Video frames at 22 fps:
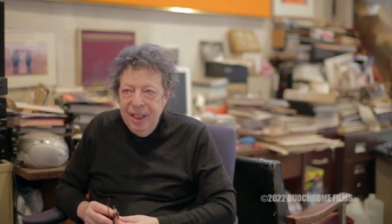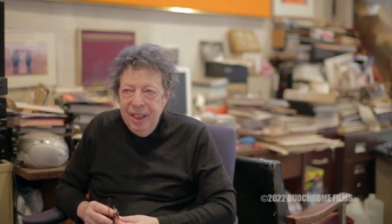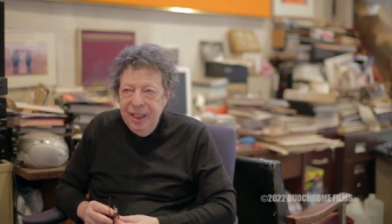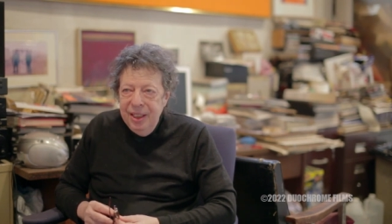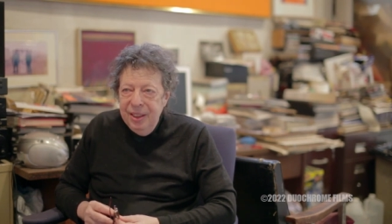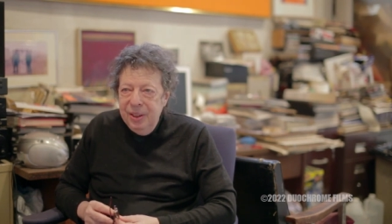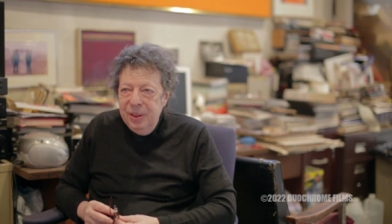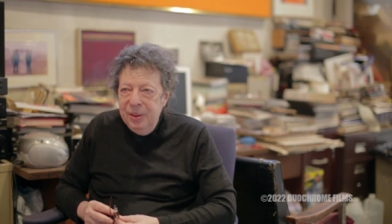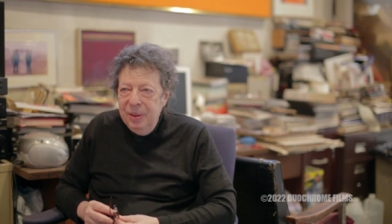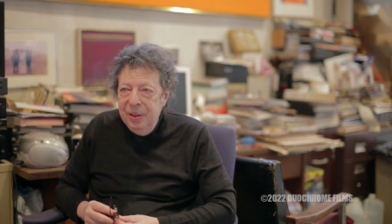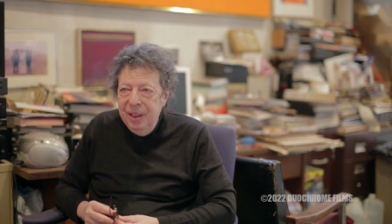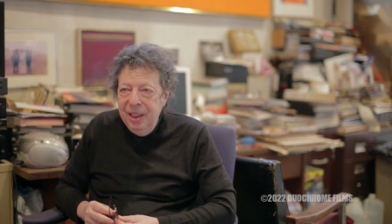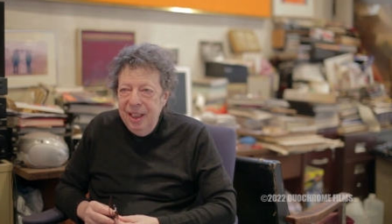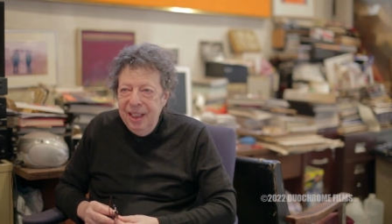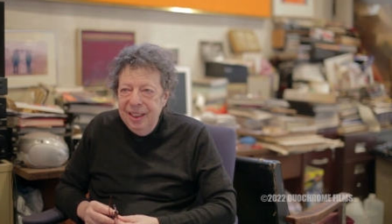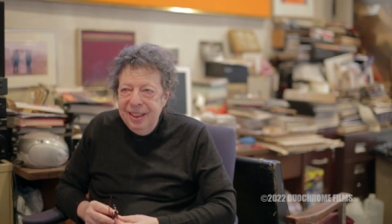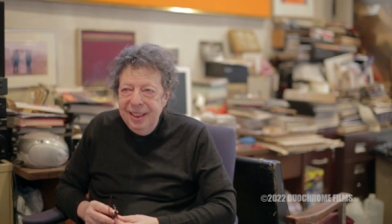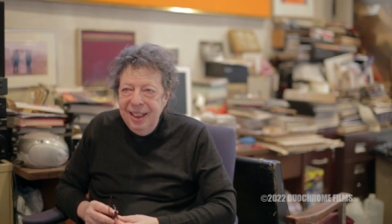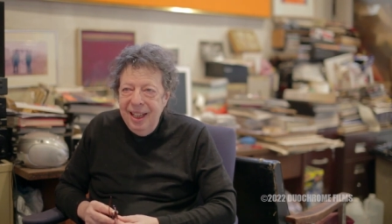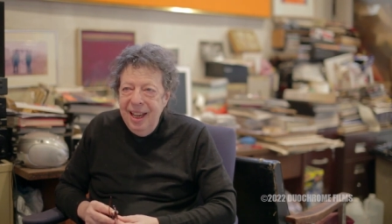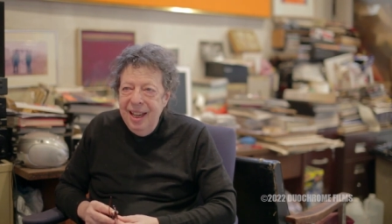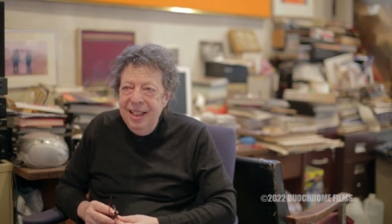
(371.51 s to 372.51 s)
It's
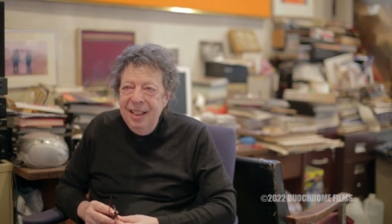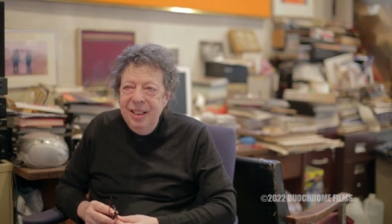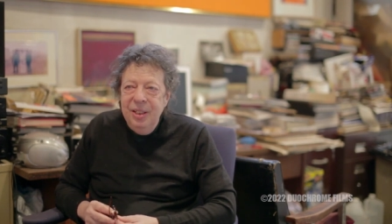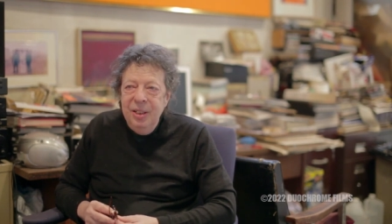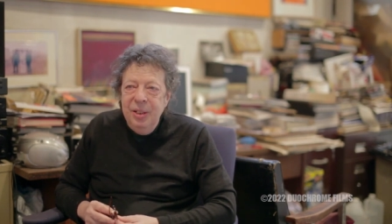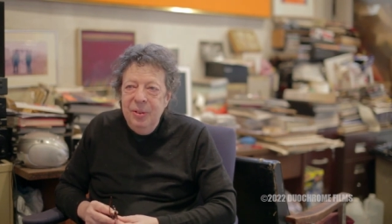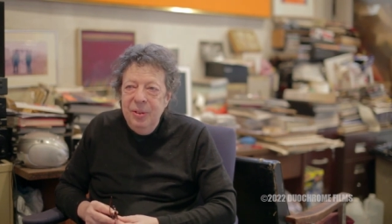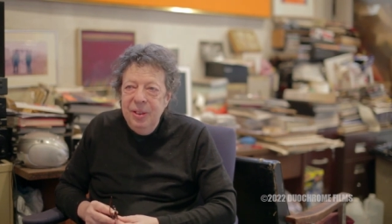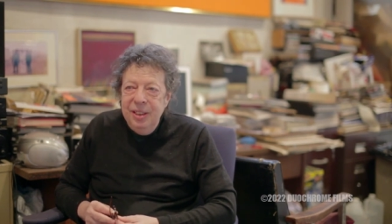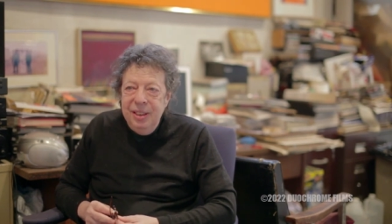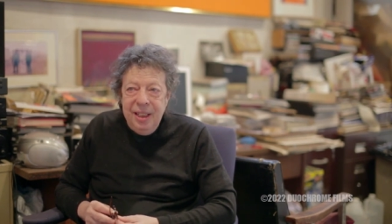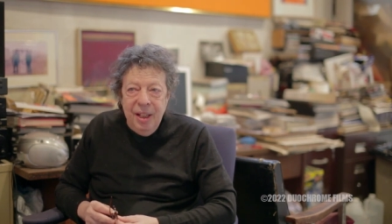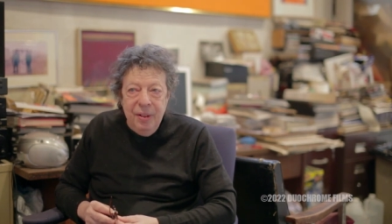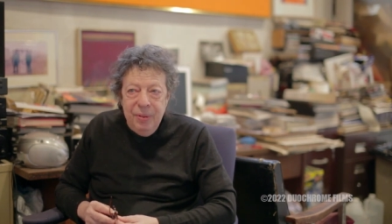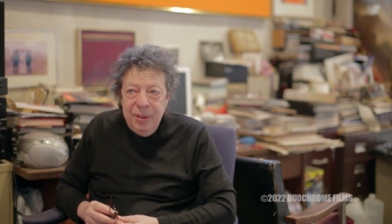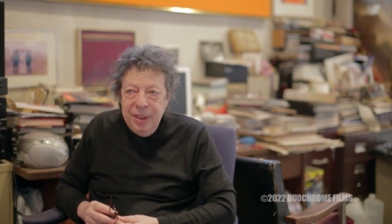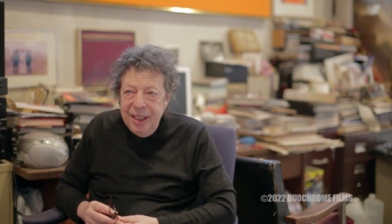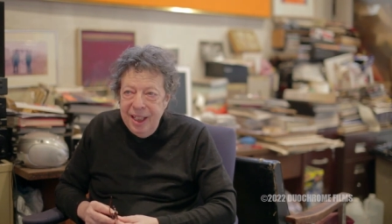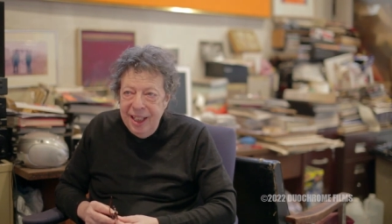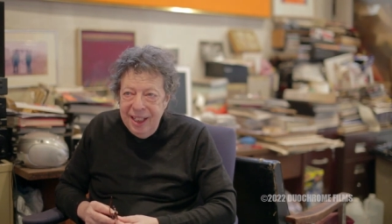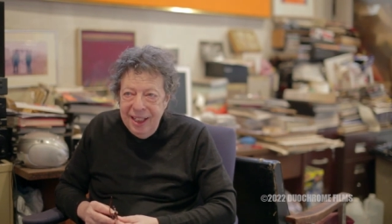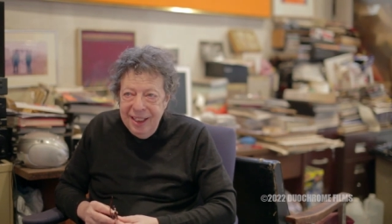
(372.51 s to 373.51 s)
it's 80 degrees
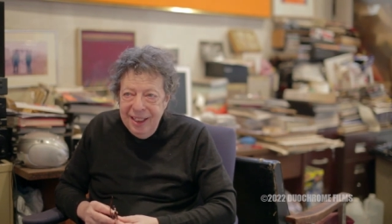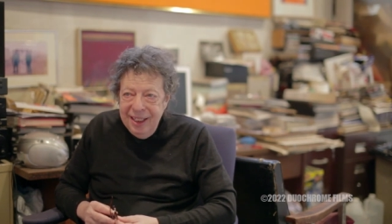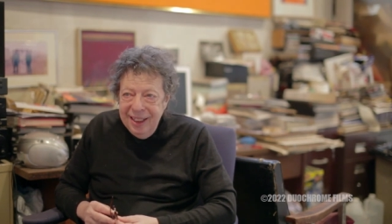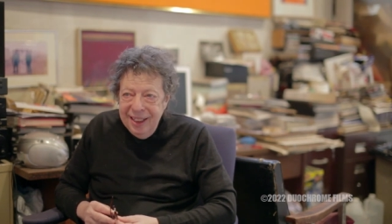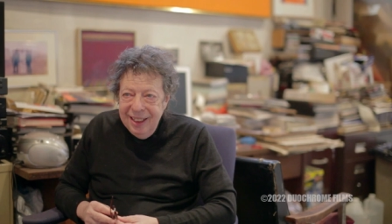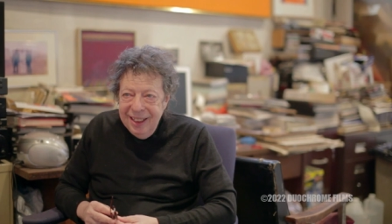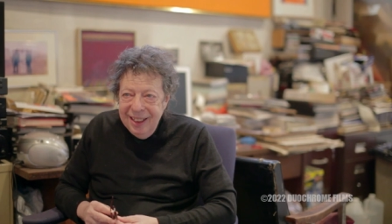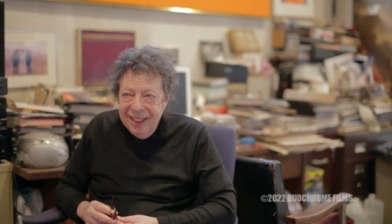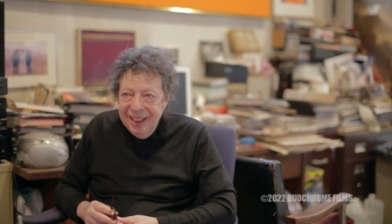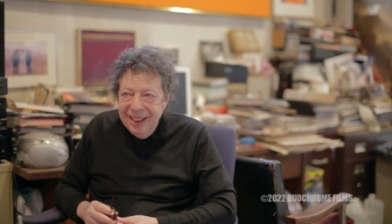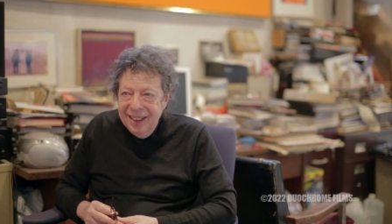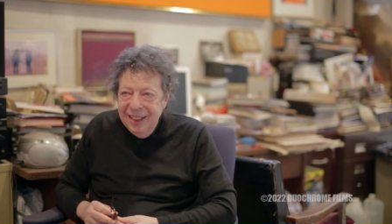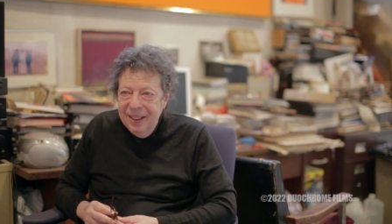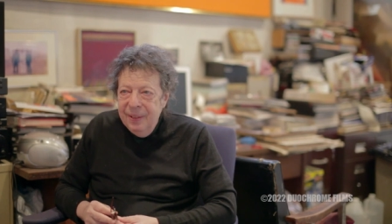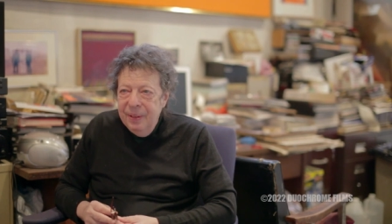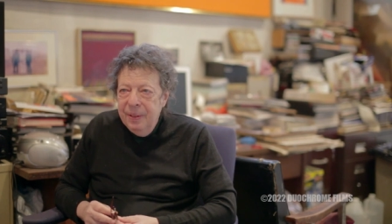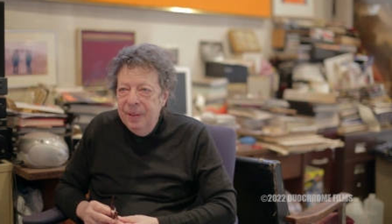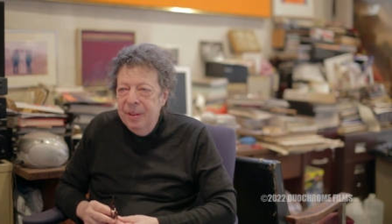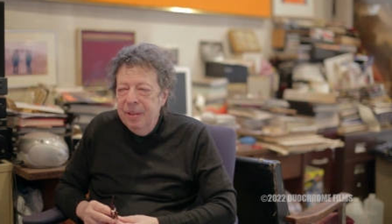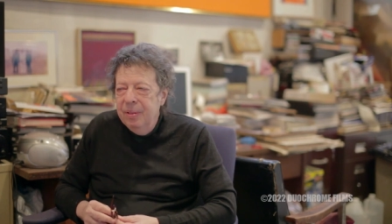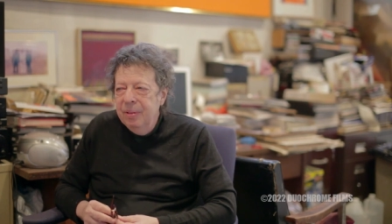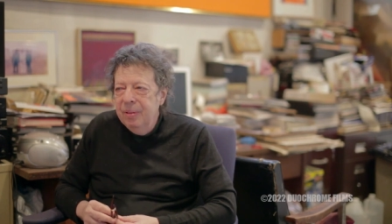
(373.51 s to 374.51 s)
every day,
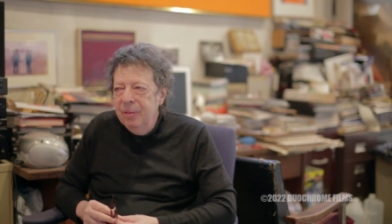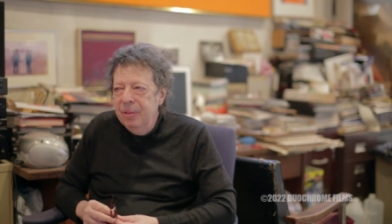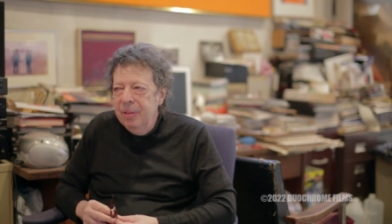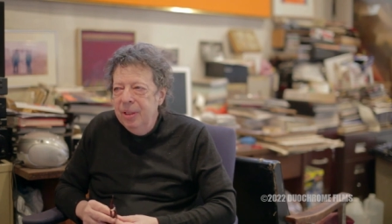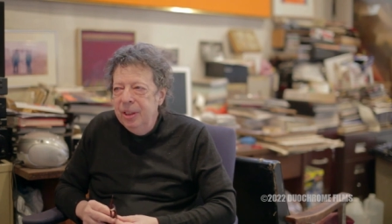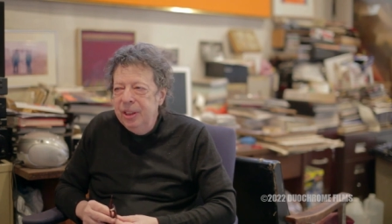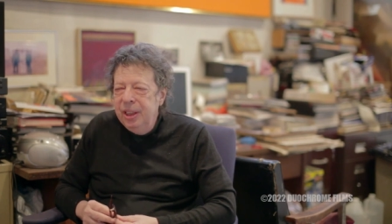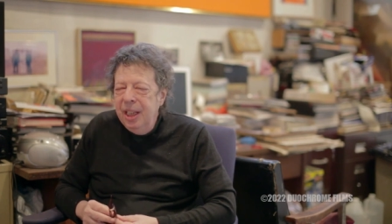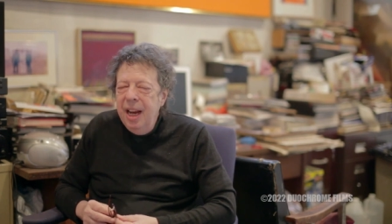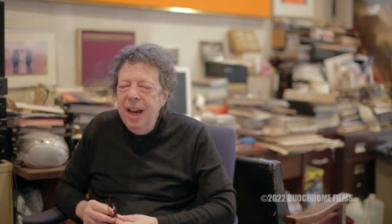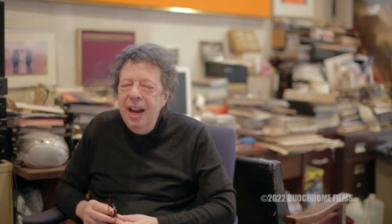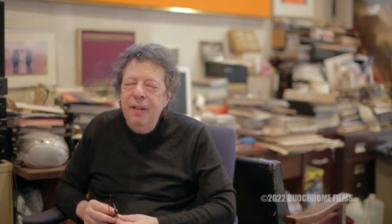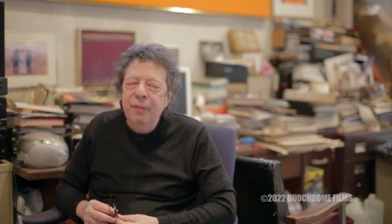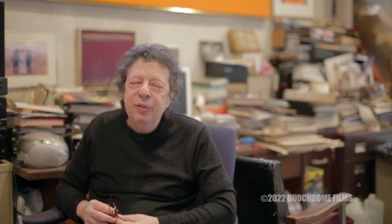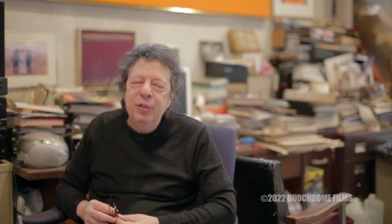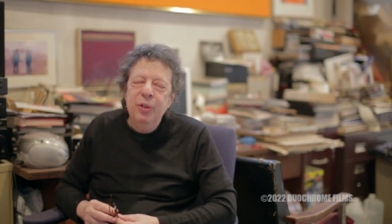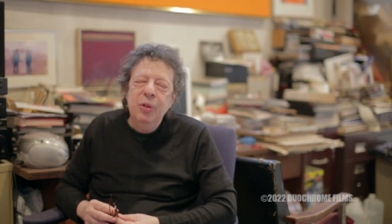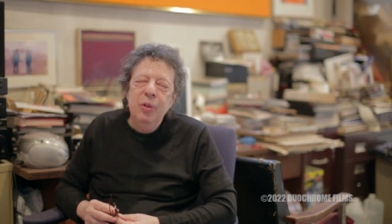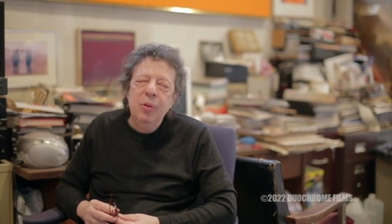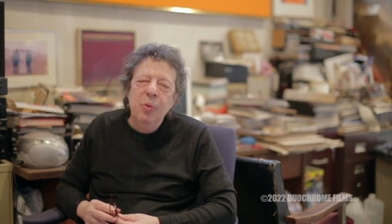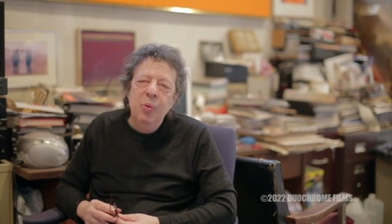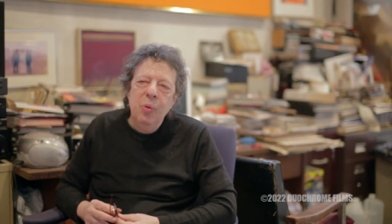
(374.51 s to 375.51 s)
which
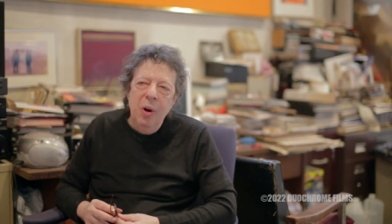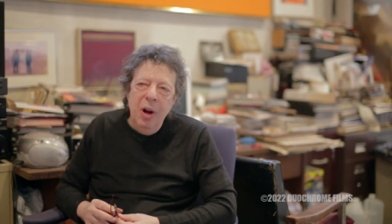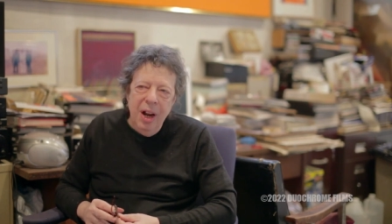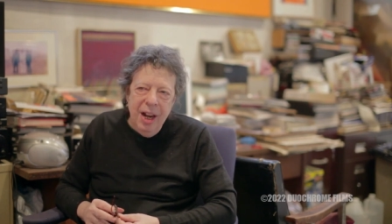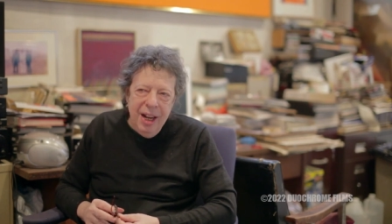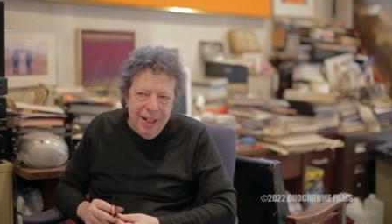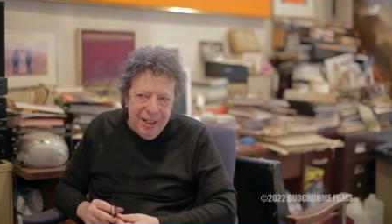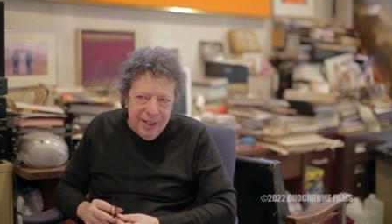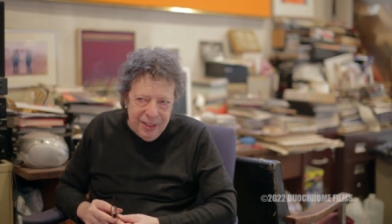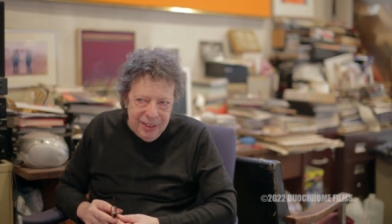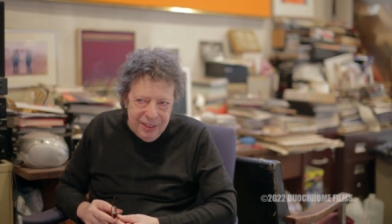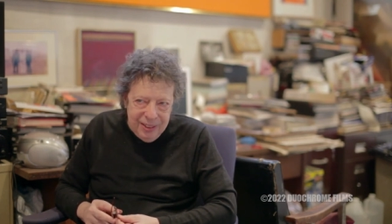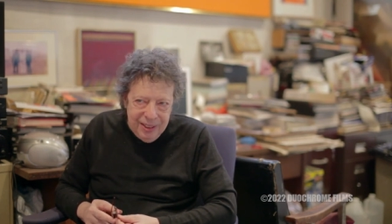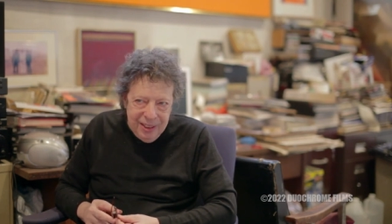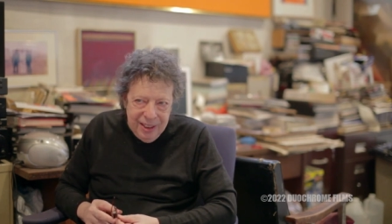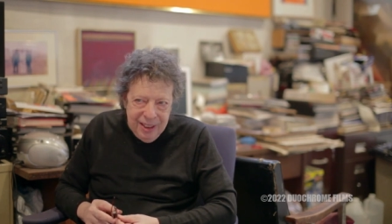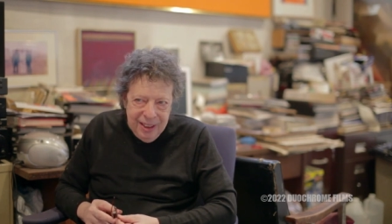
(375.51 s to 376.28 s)
after a while